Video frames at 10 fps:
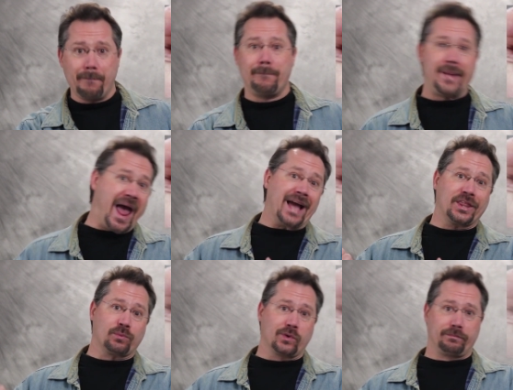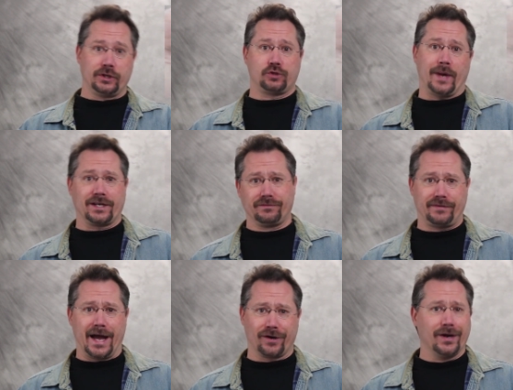back through a bridge
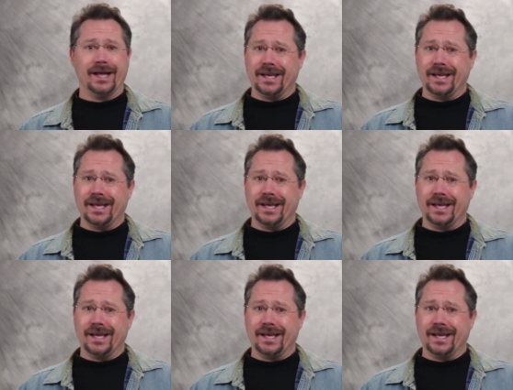rectifier